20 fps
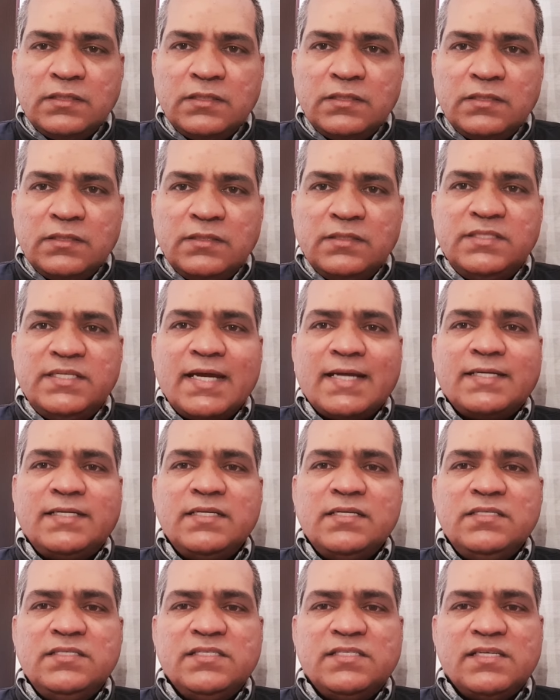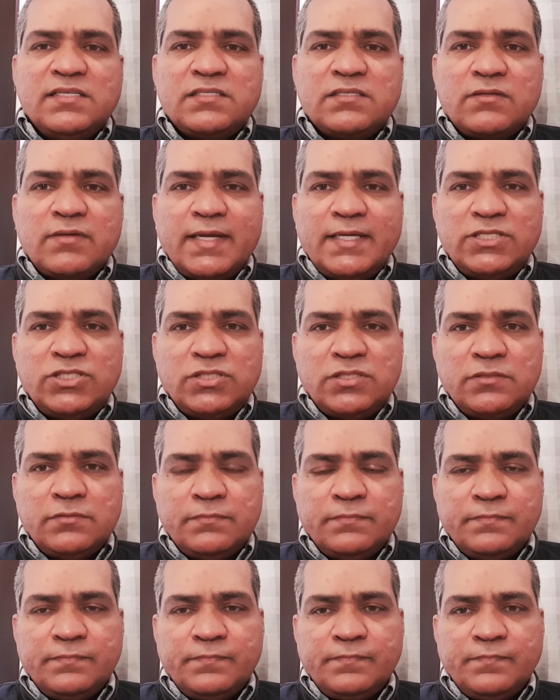rejecting Jesus Christ.
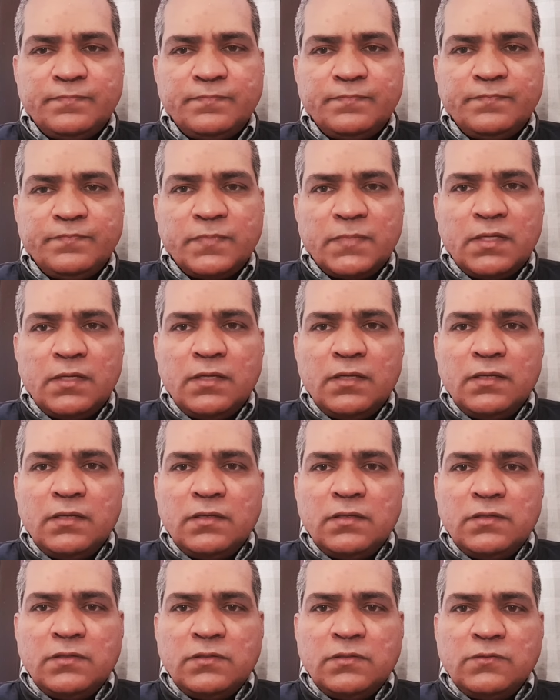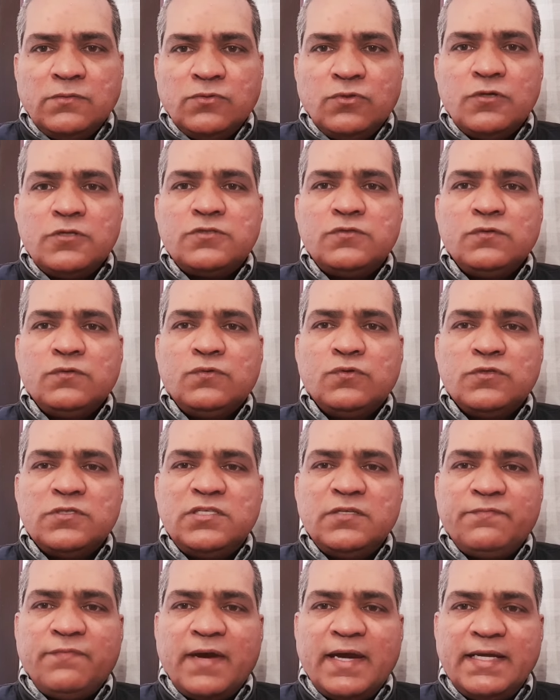Those who
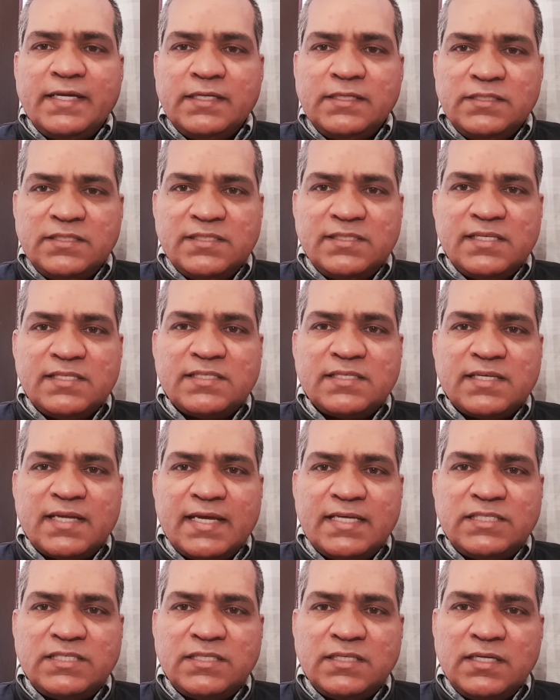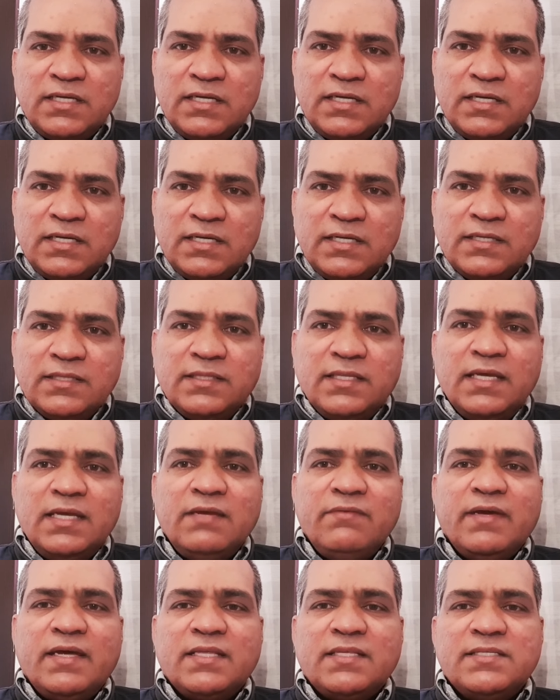crucified Jesus Christ, they
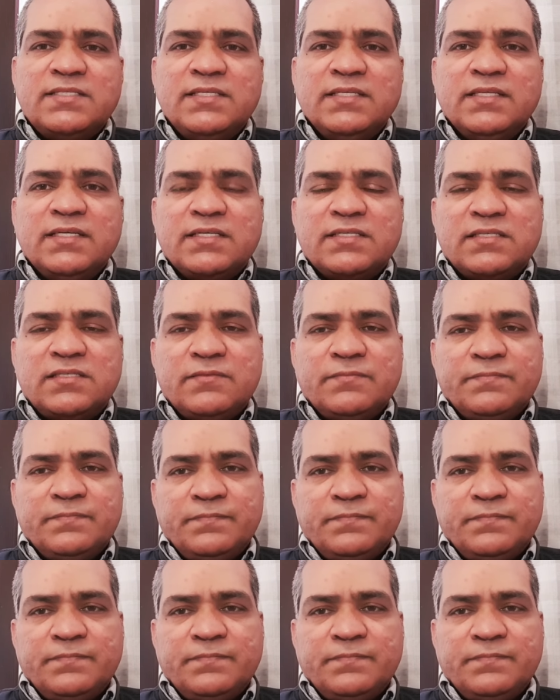were the sinners.